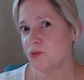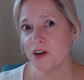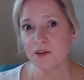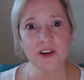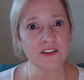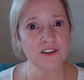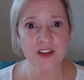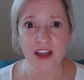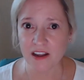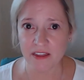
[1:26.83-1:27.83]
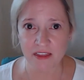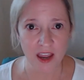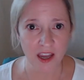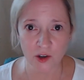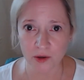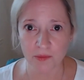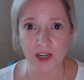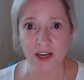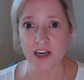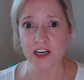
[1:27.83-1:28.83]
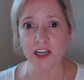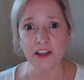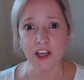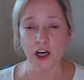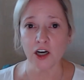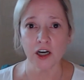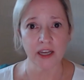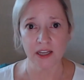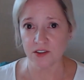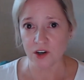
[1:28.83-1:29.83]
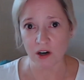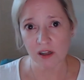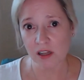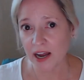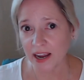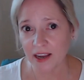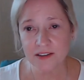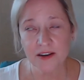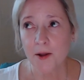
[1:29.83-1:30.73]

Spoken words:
We don't think there's anything incriminating in there against our client.